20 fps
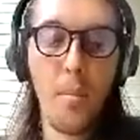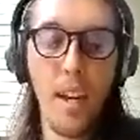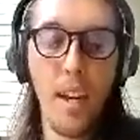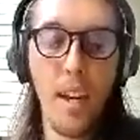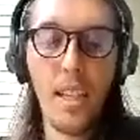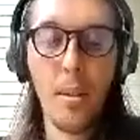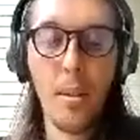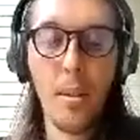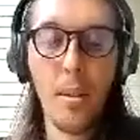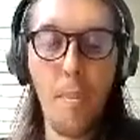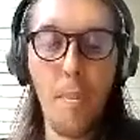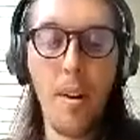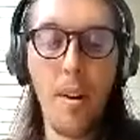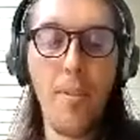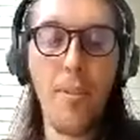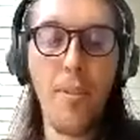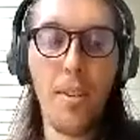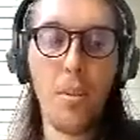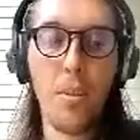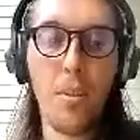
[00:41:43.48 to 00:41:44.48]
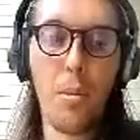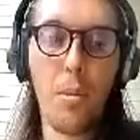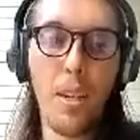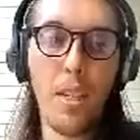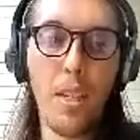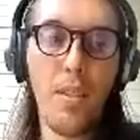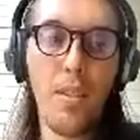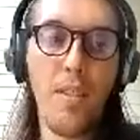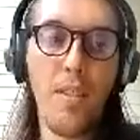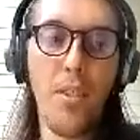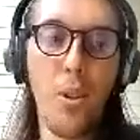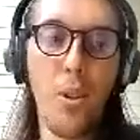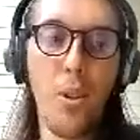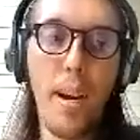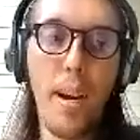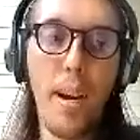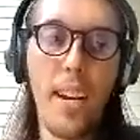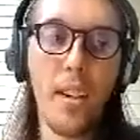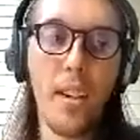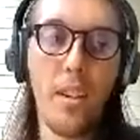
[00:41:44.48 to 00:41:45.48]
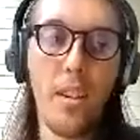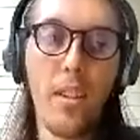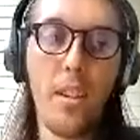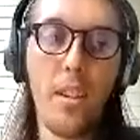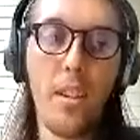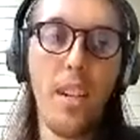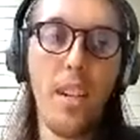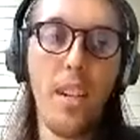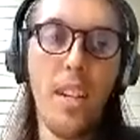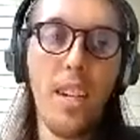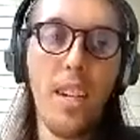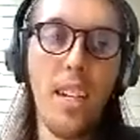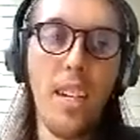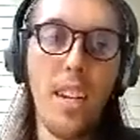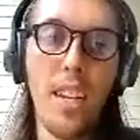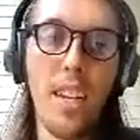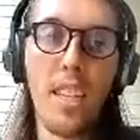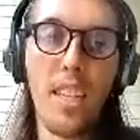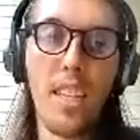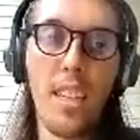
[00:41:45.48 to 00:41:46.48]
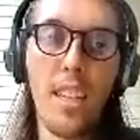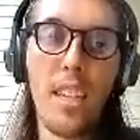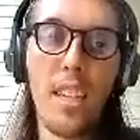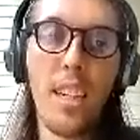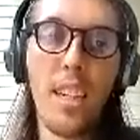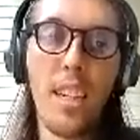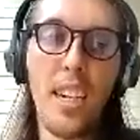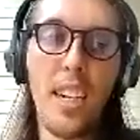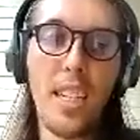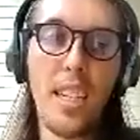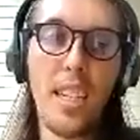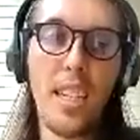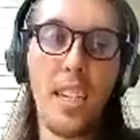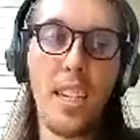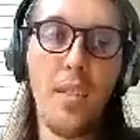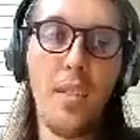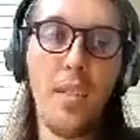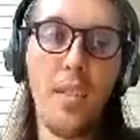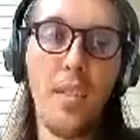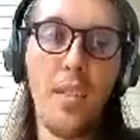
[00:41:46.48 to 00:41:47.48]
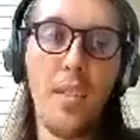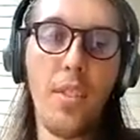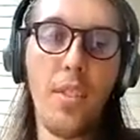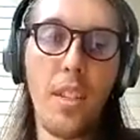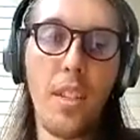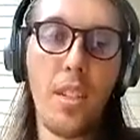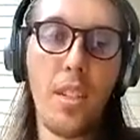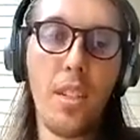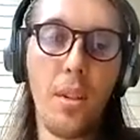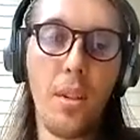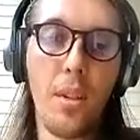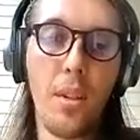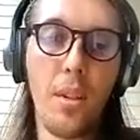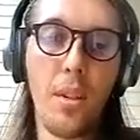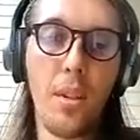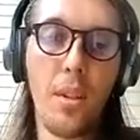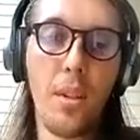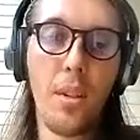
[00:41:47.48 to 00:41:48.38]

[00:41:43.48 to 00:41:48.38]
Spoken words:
I think my preference would be to fall back on Ether as that governance token,